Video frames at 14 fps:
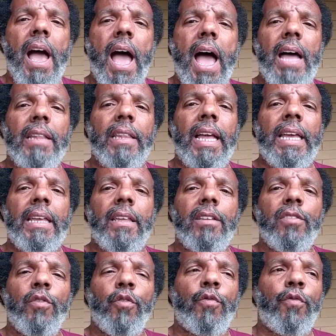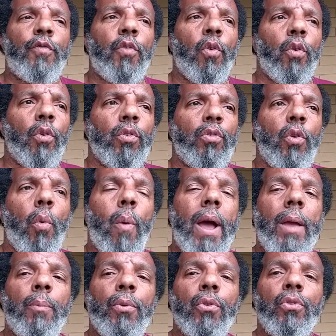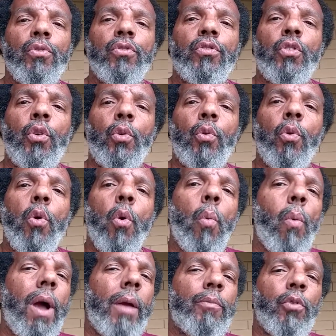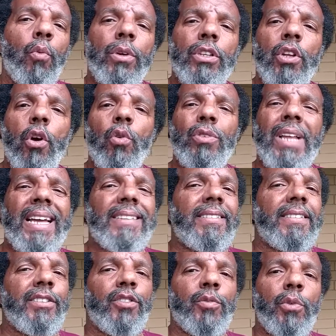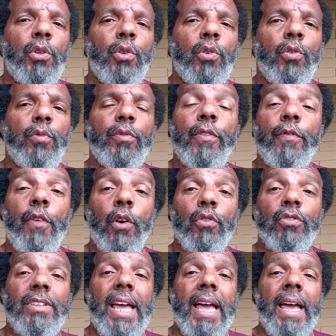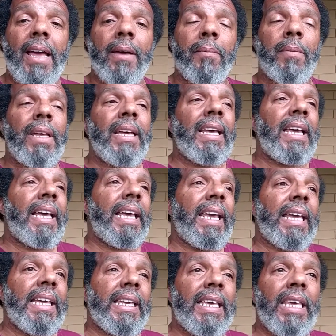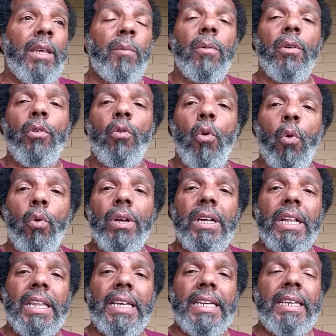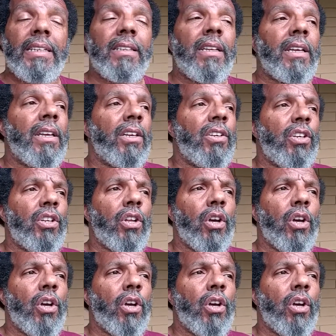I like for the wipers to wipe the window nice and smooth the first time and keep going clean. You